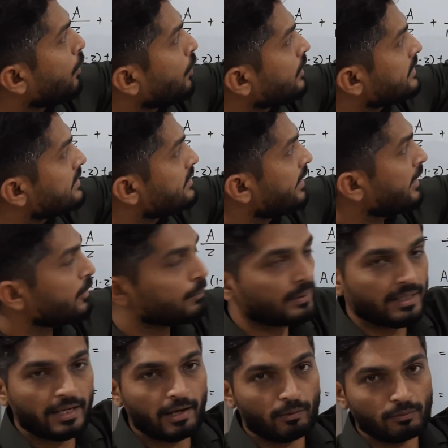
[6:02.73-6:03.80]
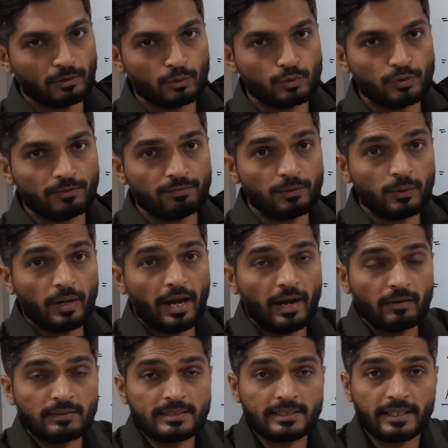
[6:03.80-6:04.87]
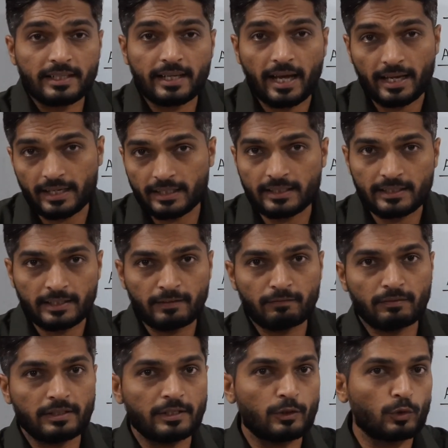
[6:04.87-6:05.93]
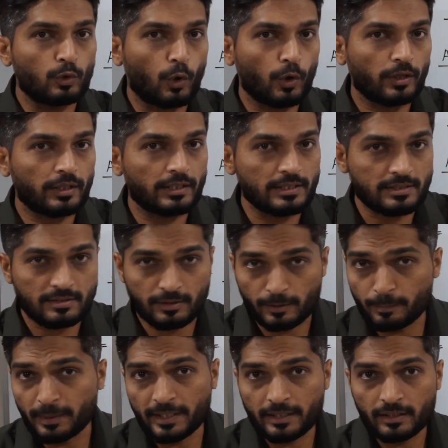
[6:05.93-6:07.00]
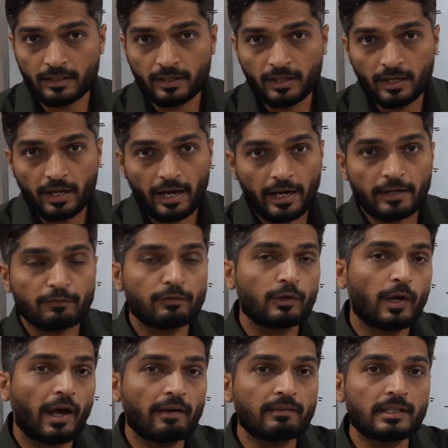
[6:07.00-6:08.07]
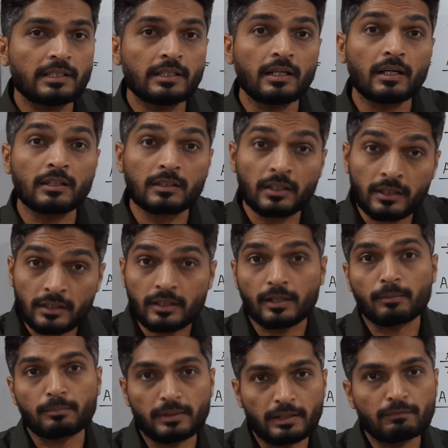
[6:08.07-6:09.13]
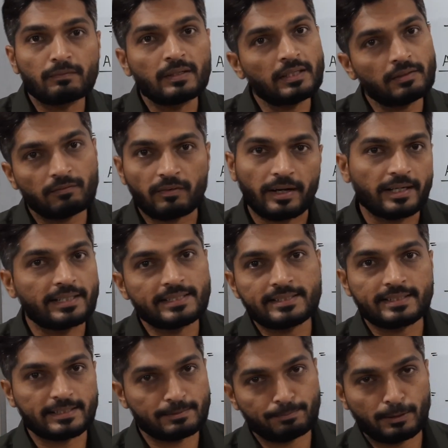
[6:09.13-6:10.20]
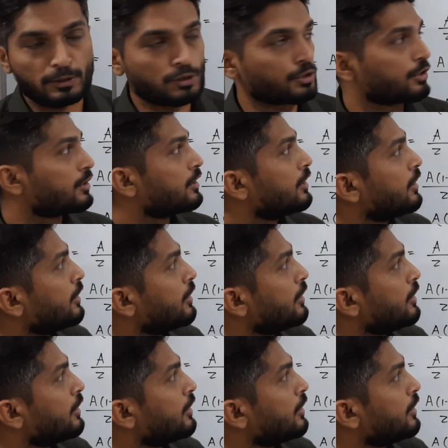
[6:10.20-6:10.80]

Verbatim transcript: mod z we have now. So if you have z directly, we do not disturb it. And if you have any other term, then we find its expansion.